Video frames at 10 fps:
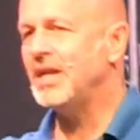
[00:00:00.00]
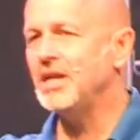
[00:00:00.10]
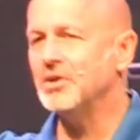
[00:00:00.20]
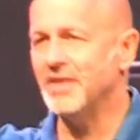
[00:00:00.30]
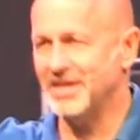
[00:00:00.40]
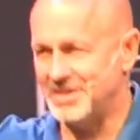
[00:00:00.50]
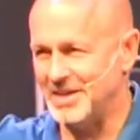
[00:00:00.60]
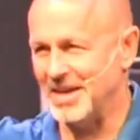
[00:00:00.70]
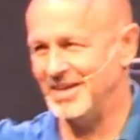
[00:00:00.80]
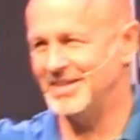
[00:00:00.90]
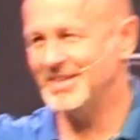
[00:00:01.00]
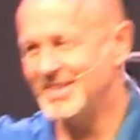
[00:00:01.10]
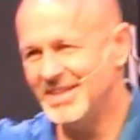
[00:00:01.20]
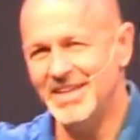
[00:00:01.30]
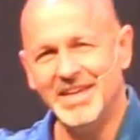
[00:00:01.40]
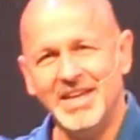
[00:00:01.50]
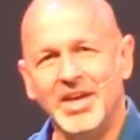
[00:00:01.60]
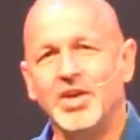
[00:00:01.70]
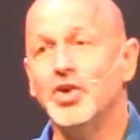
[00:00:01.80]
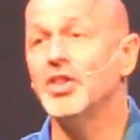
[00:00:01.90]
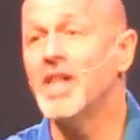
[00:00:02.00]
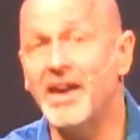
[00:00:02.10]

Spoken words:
need to hear that today? Your